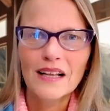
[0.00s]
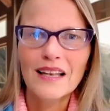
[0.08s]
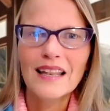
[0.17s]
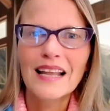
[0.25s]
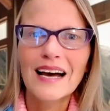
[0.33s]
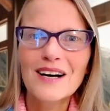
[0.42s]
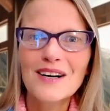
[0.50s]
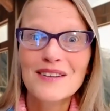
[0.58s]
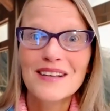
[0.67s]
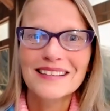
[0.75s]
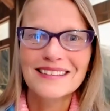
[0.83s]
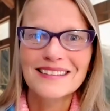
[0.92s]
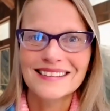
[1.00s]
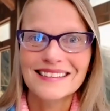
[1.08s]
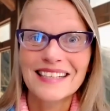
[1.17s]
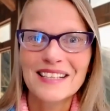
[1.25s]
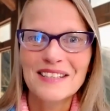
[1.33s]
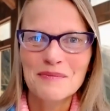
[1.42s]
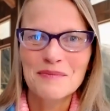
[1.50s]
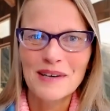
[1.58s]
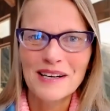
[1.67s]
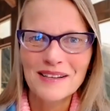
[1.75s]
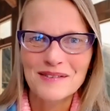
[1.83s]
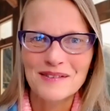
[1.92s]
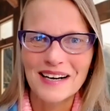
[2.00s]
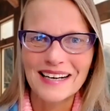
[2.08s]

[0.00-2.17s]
Allow that in your breath